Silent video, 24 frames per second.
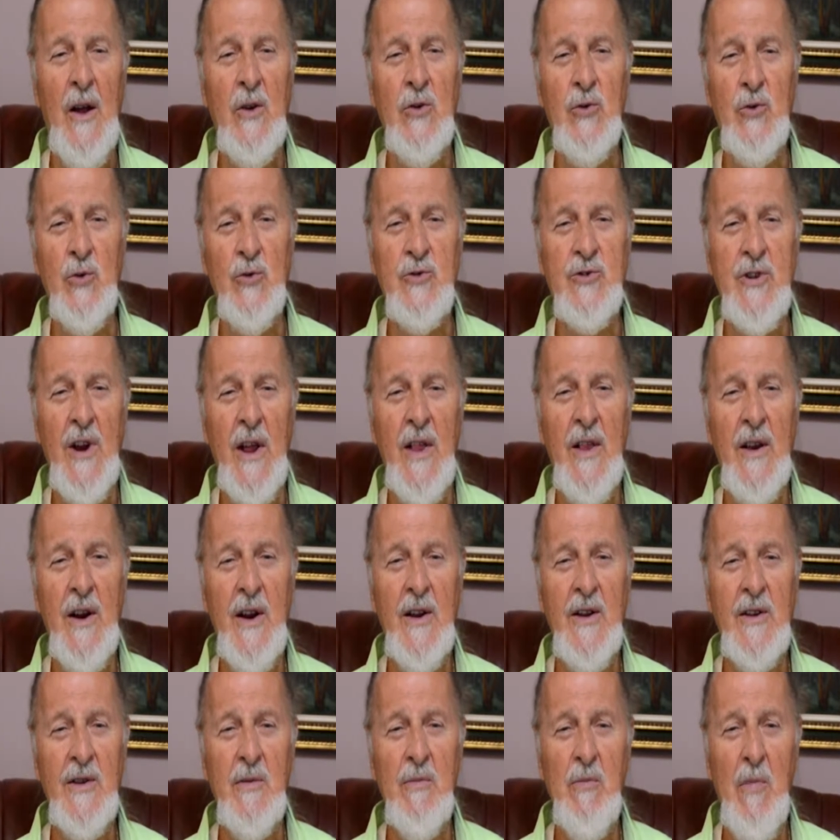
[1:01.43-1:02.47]
to
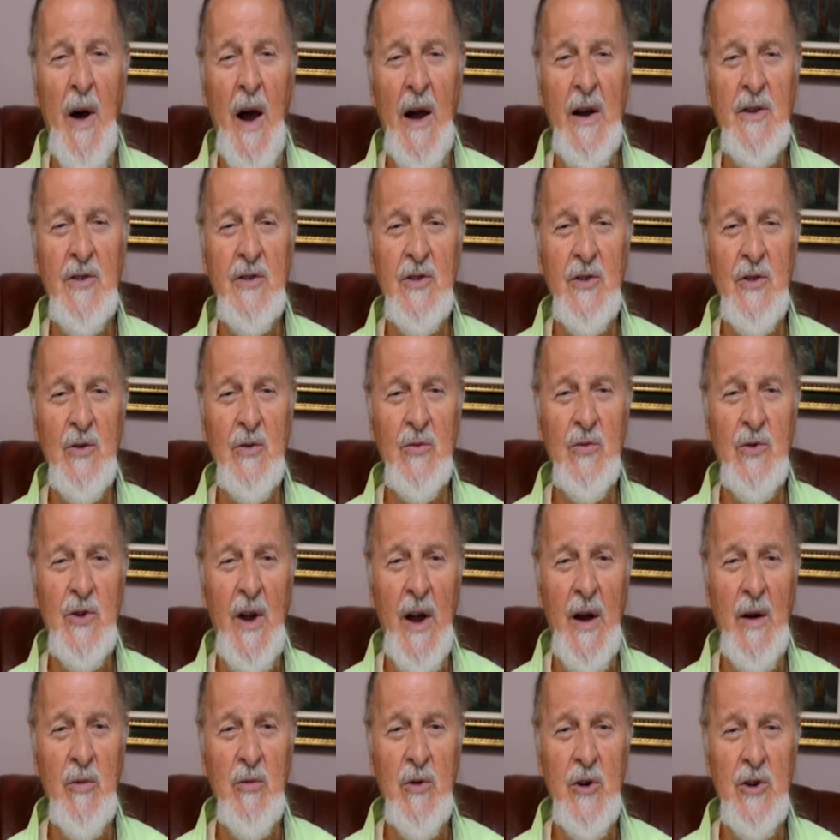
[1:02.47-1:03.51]
generate maximum
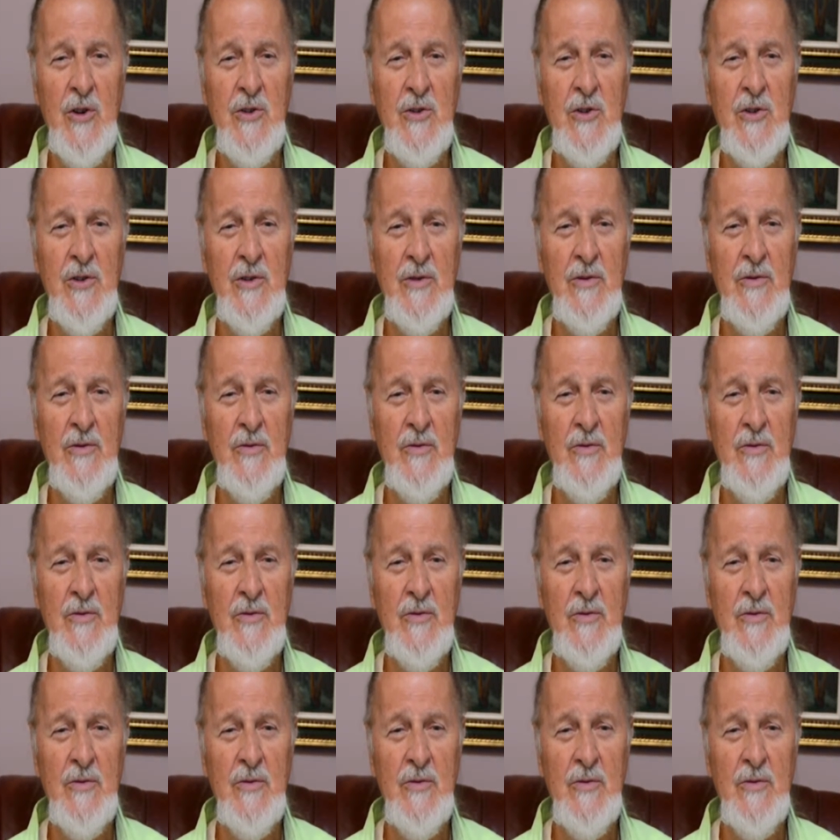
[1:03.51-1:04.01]
damage